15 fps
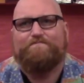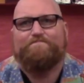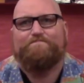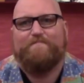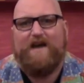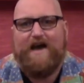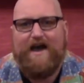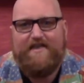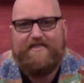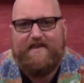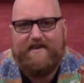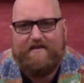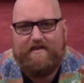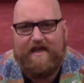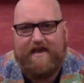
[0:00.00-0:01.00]
I
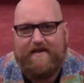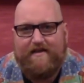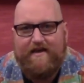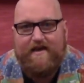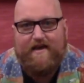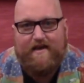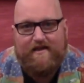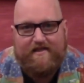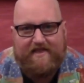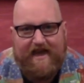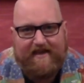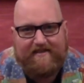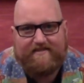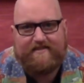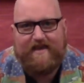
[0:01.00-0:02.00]
think that
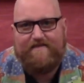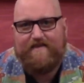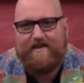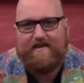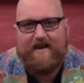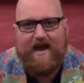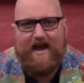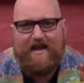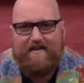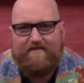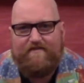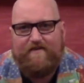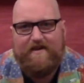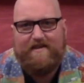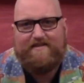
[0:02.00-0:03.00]
Thanksgiving kind
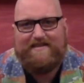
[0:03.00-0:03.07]
of